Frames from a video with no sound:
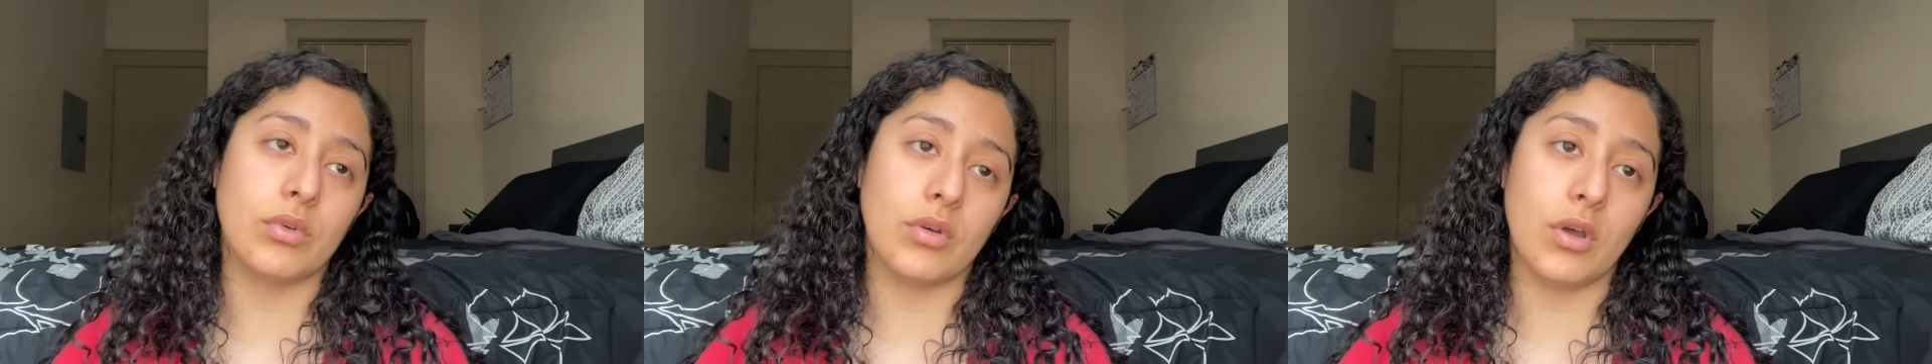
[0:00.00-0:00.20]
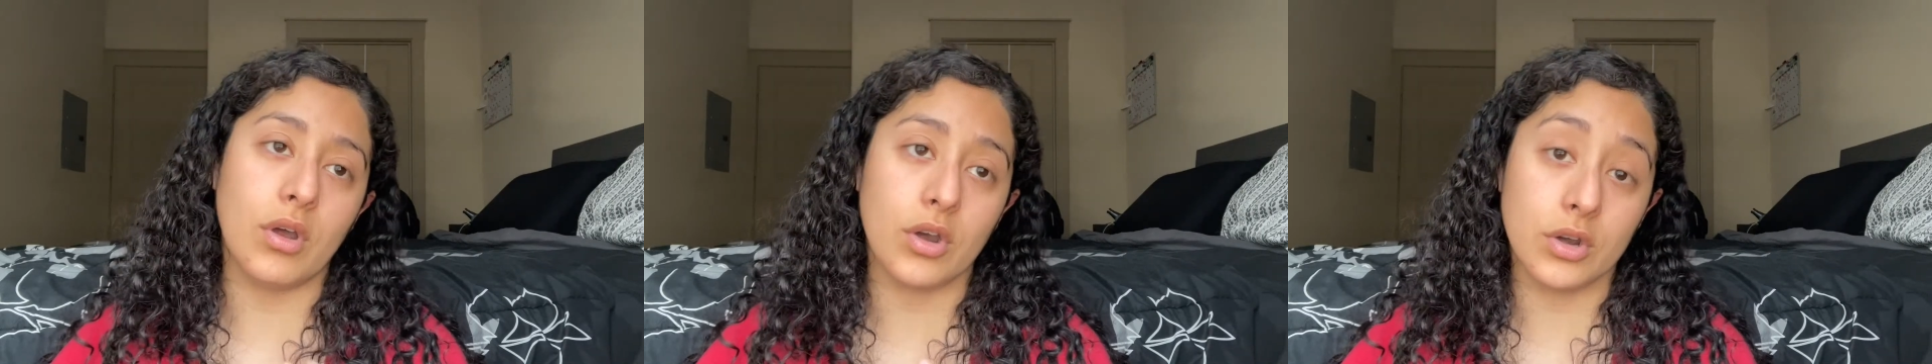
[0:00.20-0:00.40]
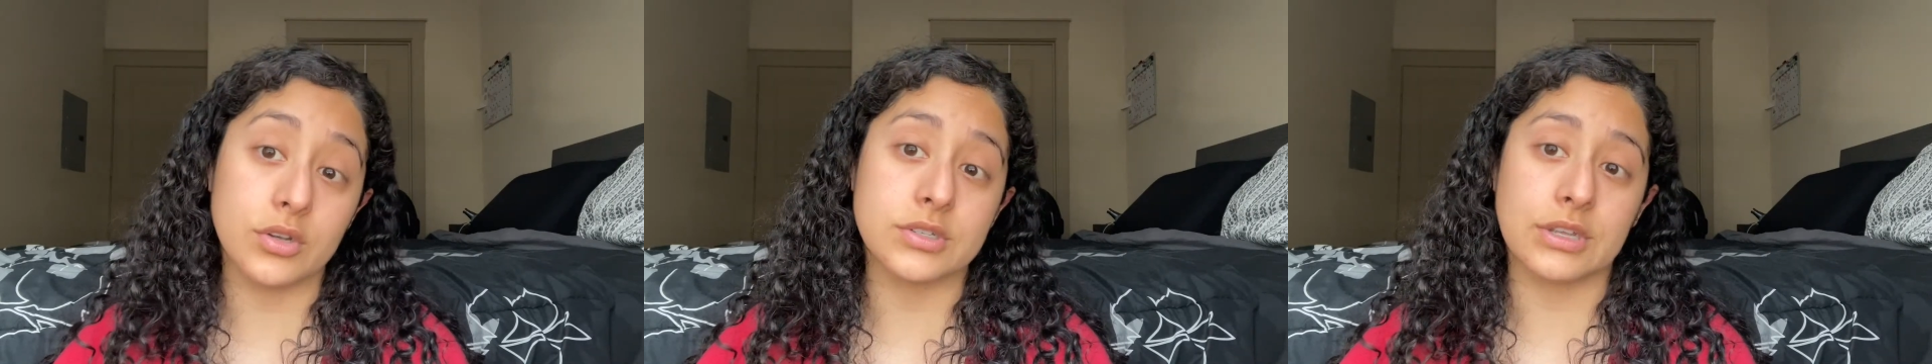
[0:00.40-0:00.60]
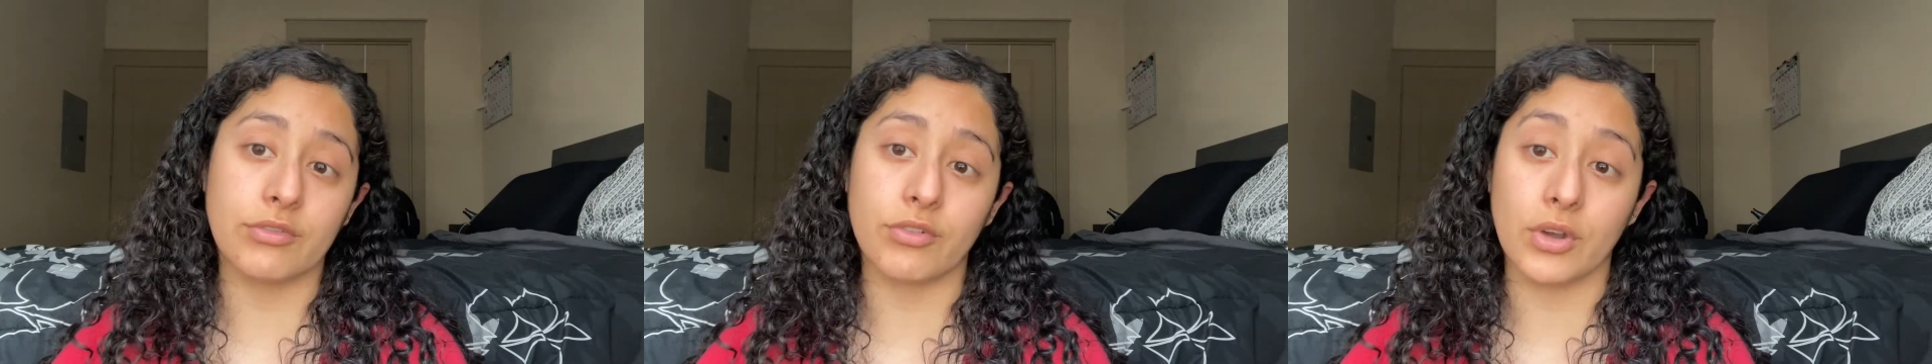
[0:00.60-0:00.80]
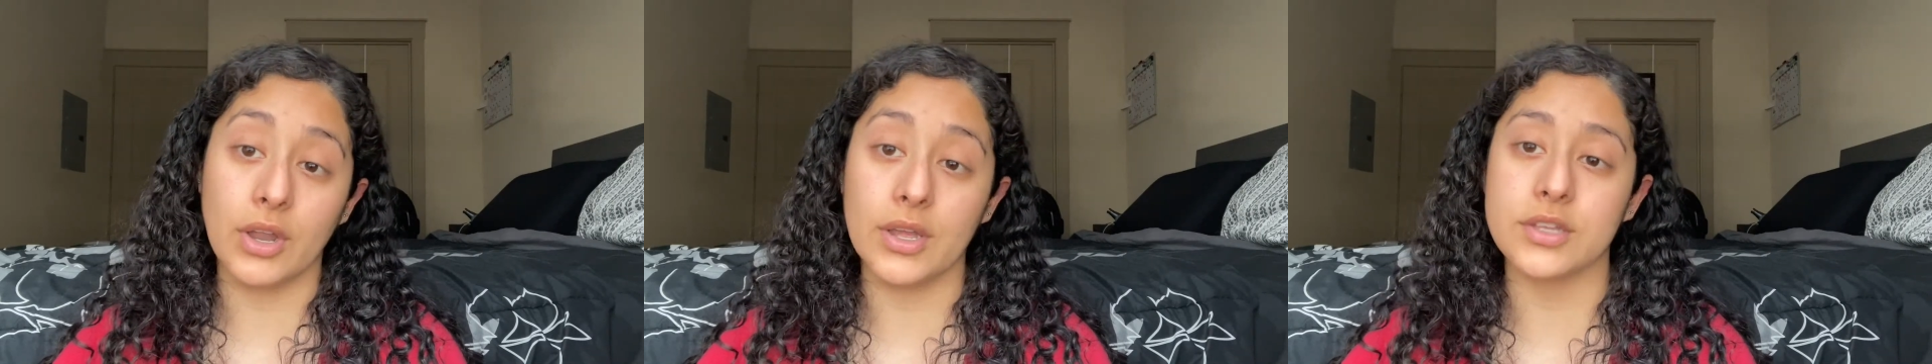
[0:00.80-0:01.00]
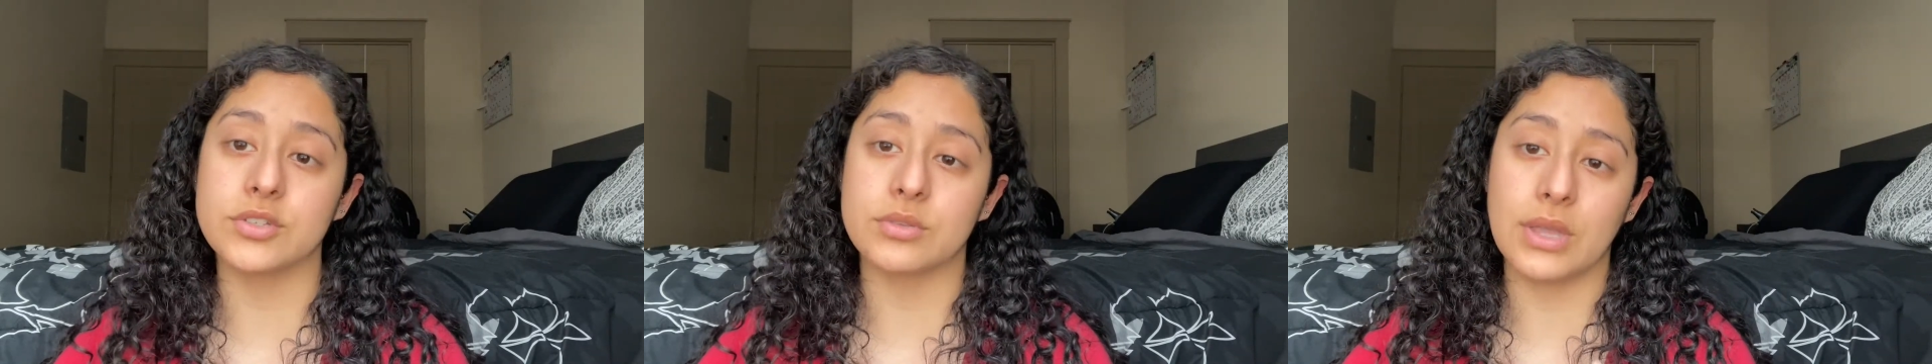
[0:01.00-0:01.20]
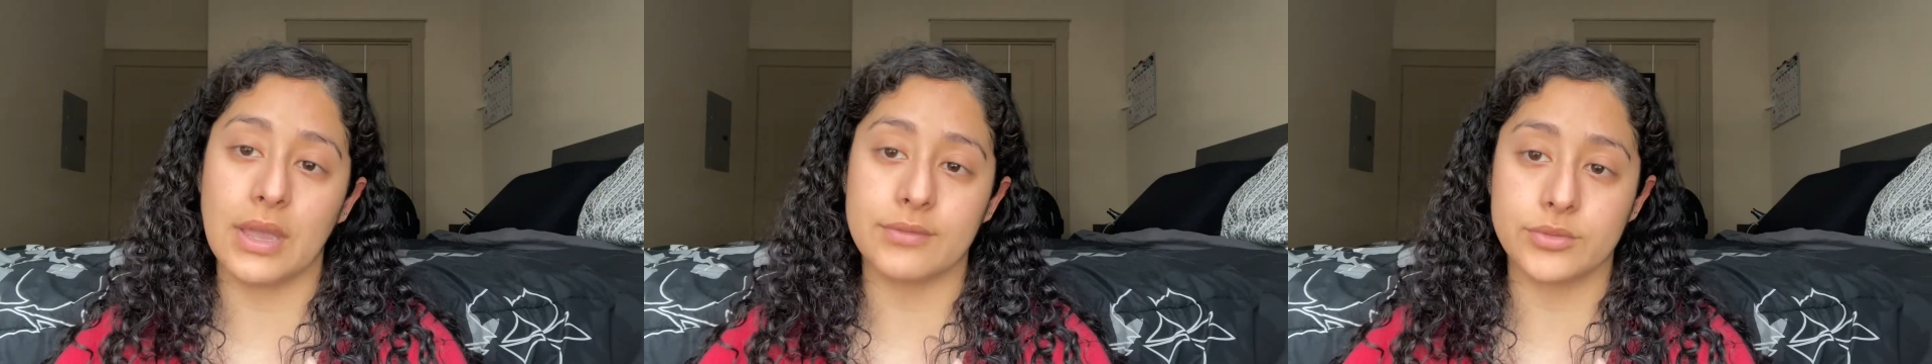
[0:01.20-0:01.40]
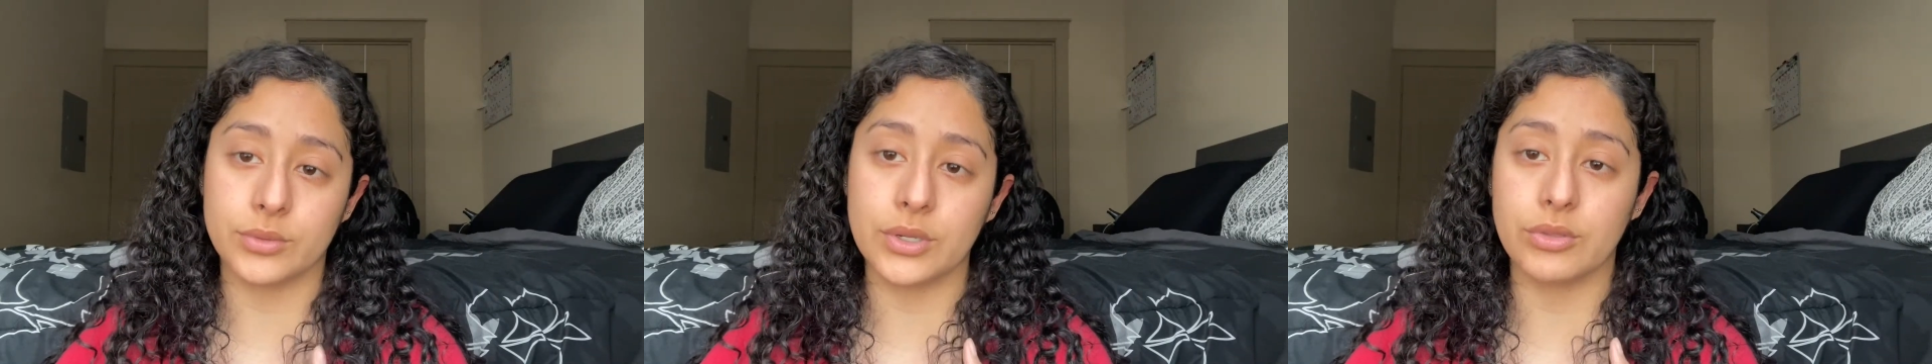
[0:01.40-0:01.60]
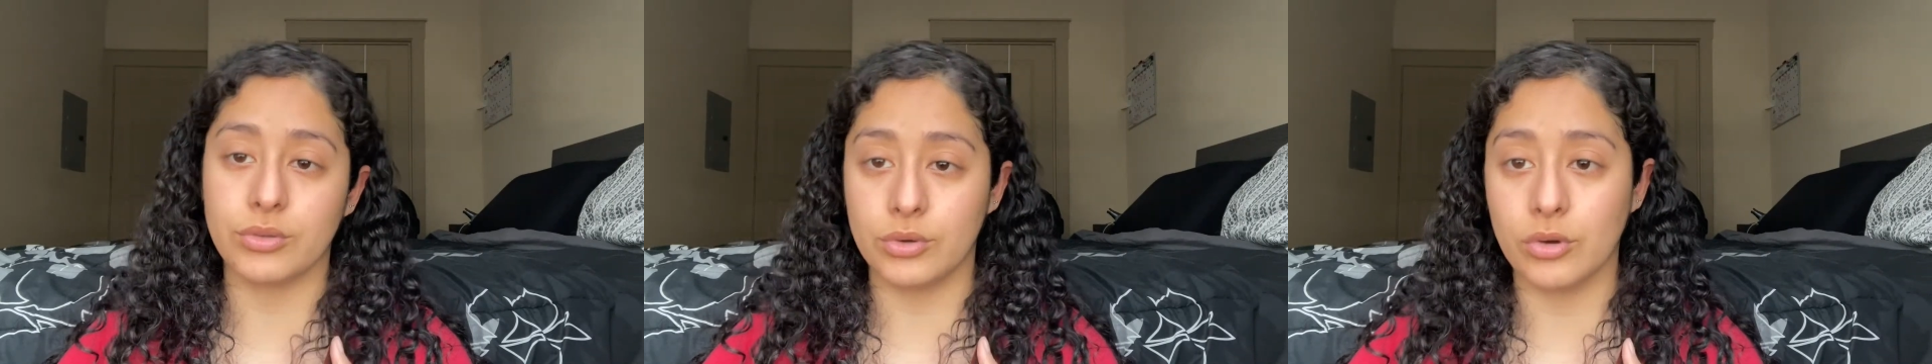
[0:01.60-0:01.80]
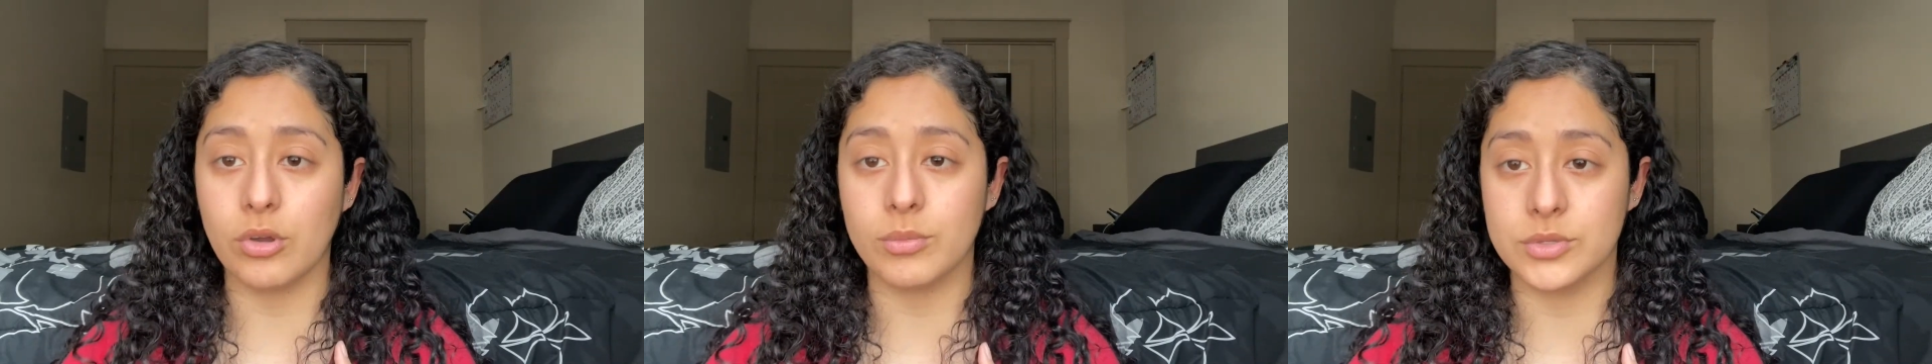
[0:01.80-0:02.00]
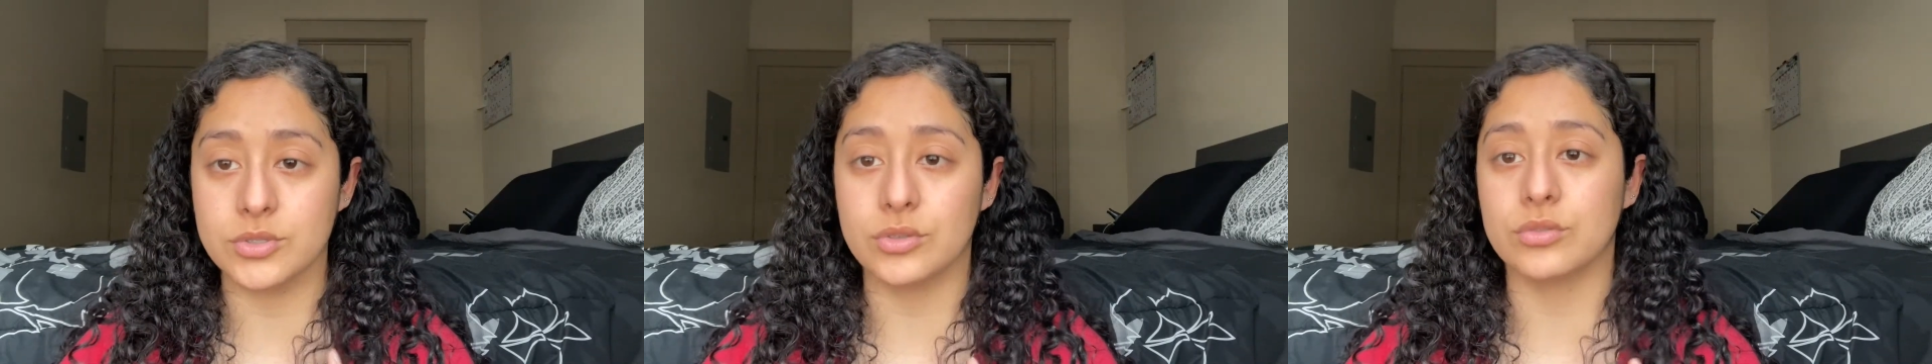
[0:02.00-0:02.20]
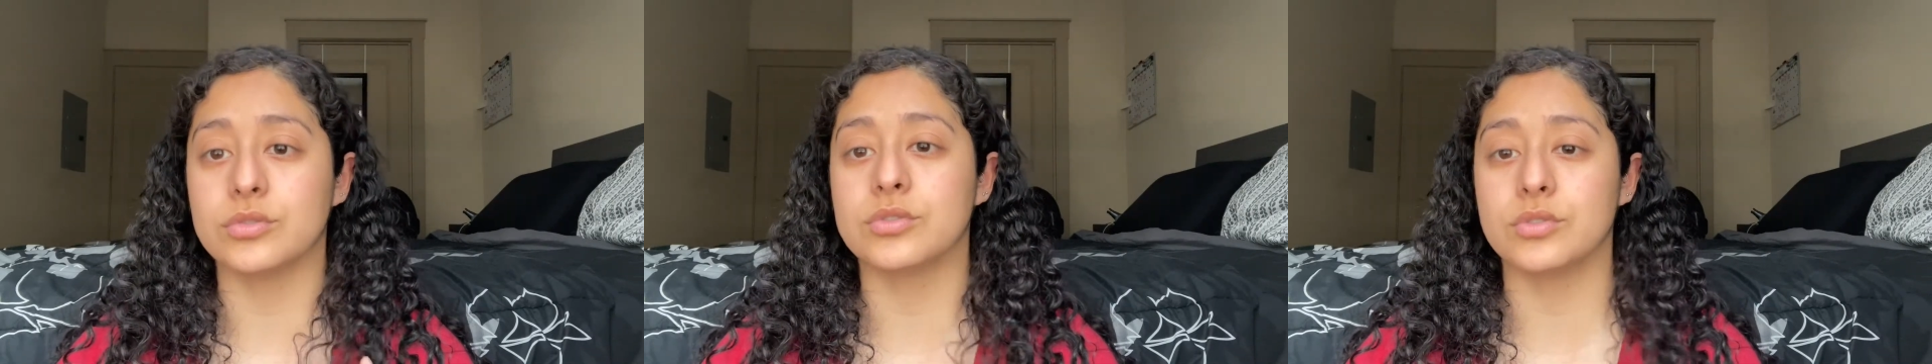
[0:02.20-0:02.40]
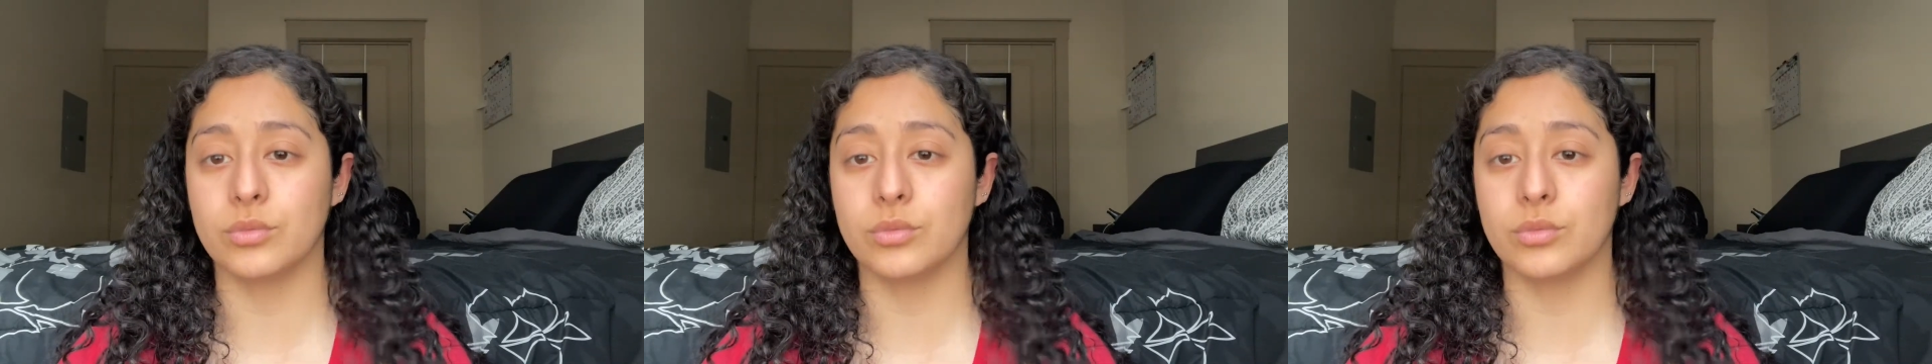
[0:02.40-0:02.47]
like for us, we have 23 chromosomes,